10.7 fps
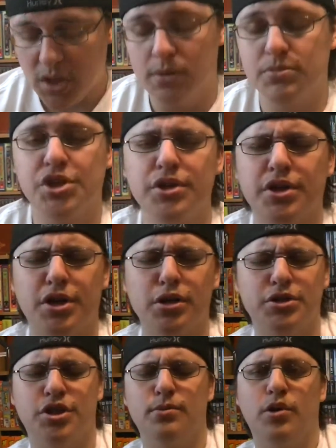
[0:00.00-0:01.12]
I'm sure the
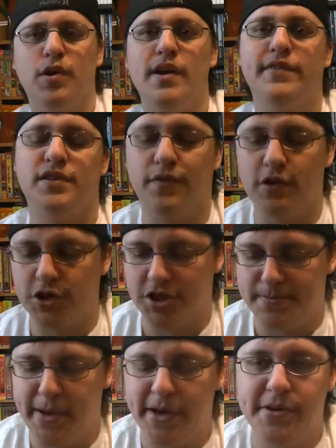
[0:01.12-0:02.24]
TurboGrafx version
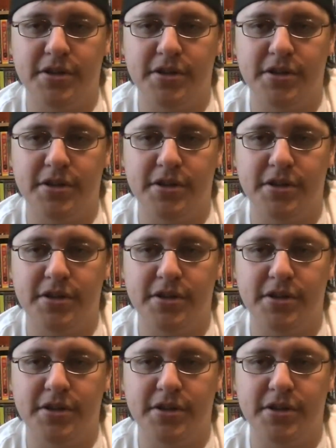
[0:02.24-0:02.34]
is better